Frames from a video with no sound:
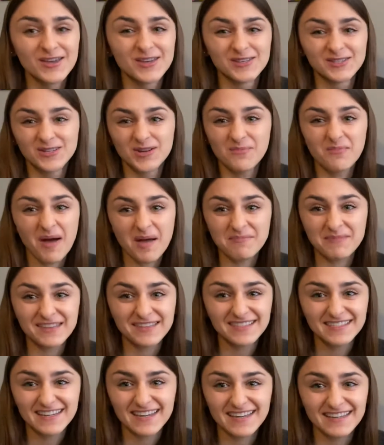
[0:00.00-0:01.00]
So by me
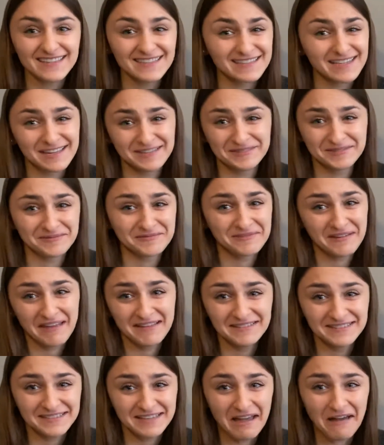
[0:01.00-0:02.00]
today, it's not so
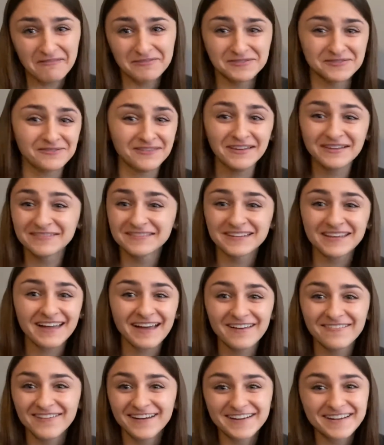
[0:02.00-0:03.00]
nice out, so I don't think
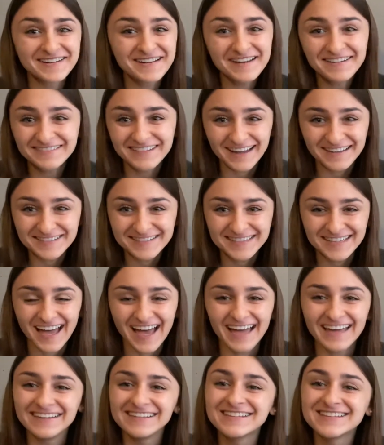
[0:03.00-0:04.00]
I want to go
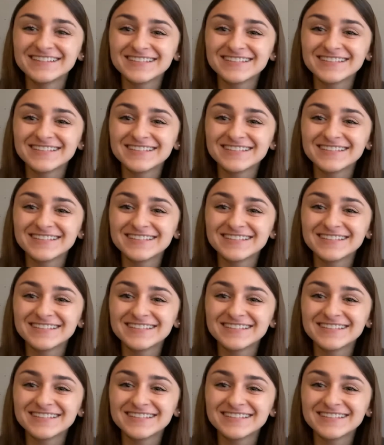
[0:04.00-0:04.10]
outside.